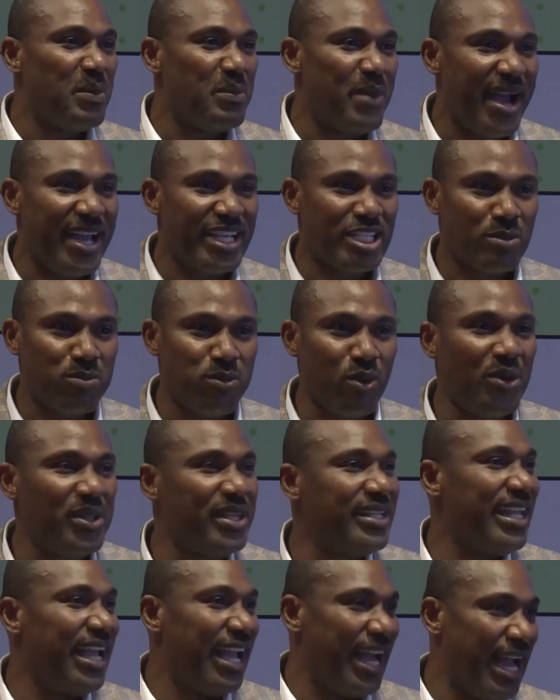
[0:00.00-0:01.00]
by
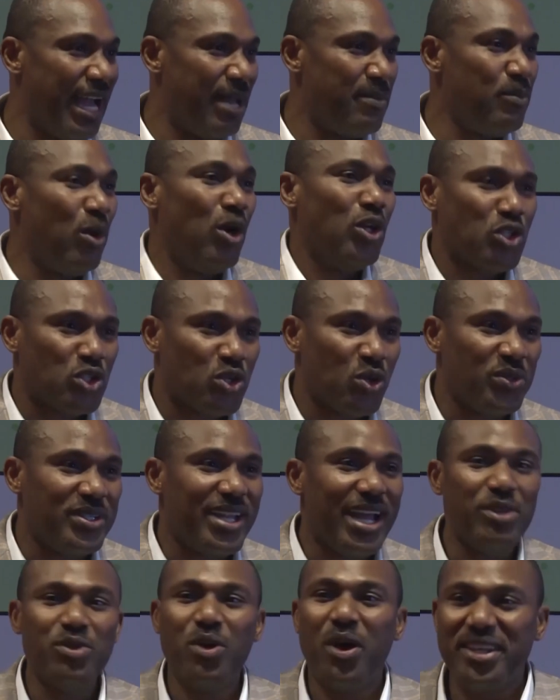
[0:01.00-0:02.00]
exploring AI. More so,
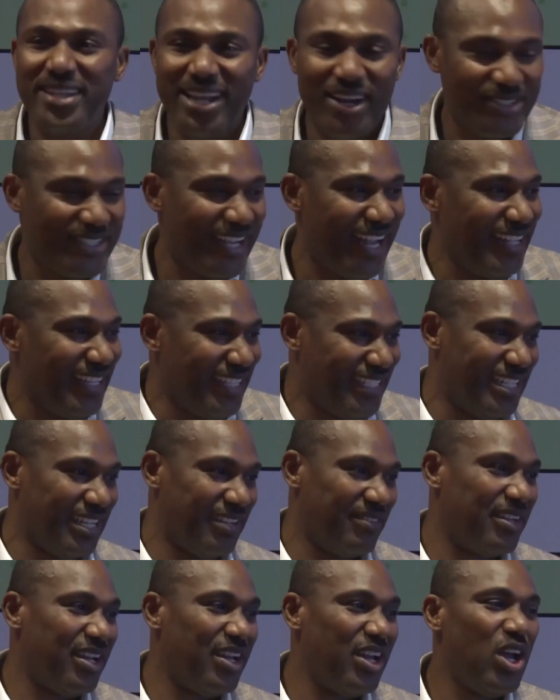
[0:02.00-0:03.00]
there are no other
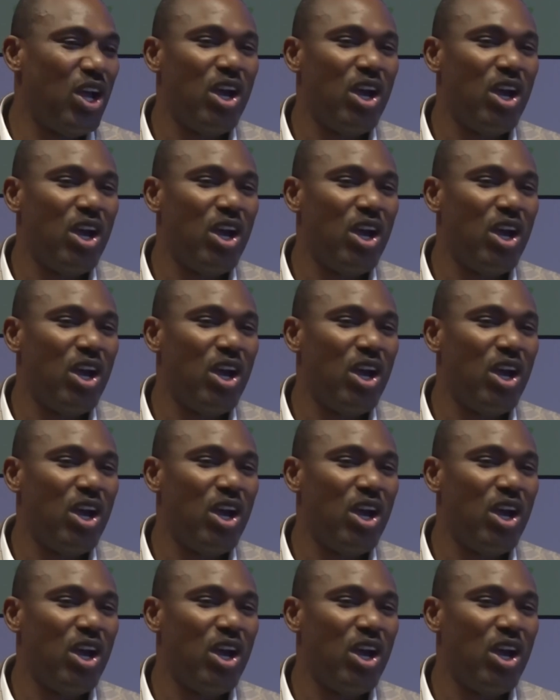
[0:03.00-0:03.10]
alternative.